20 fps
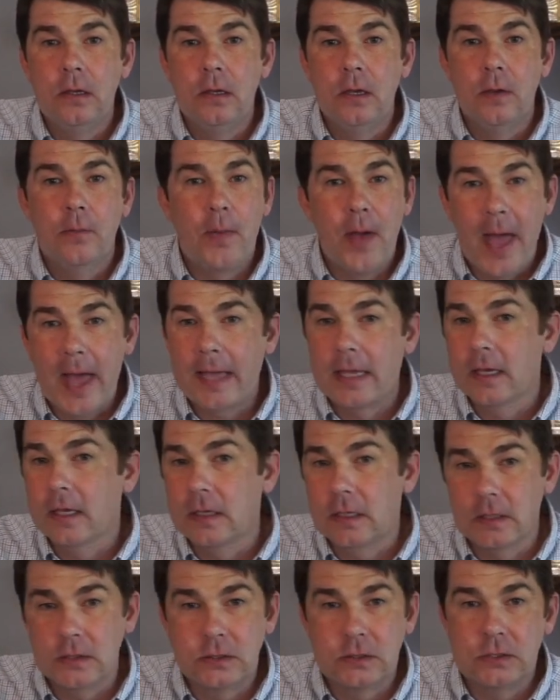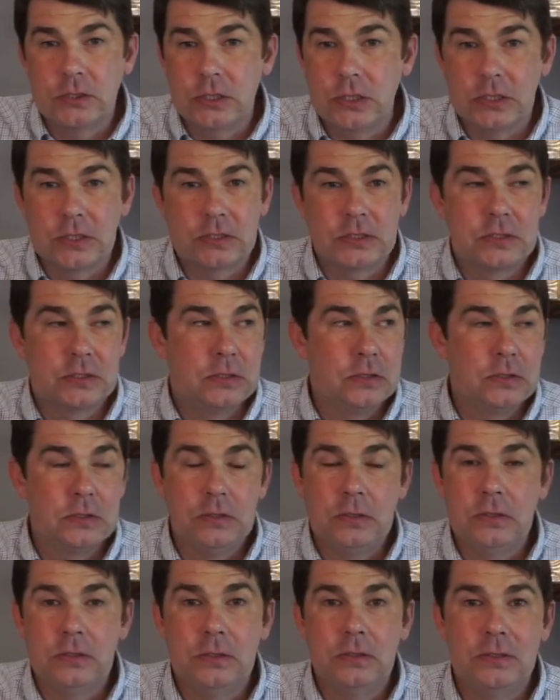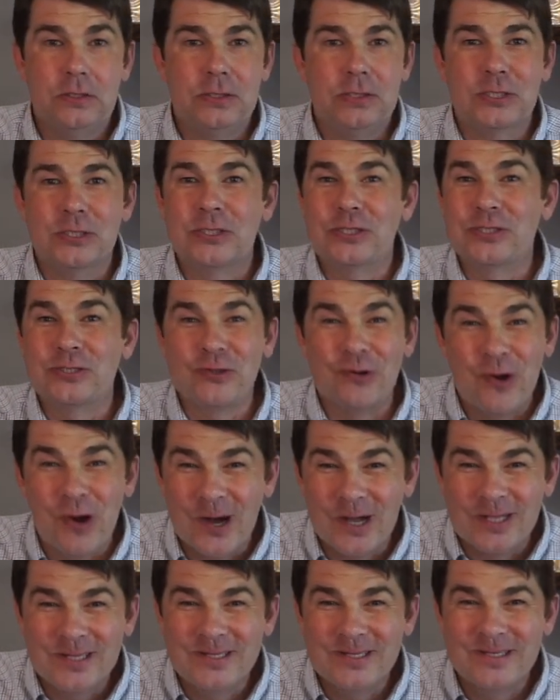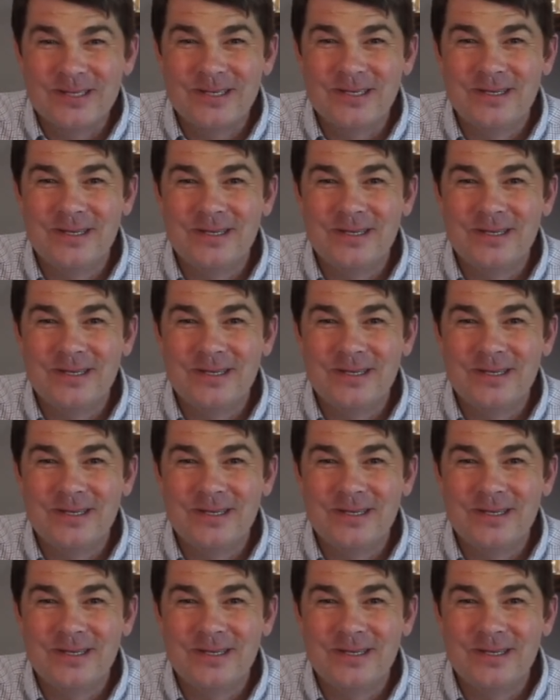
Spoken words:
Habakkuk is just distraught.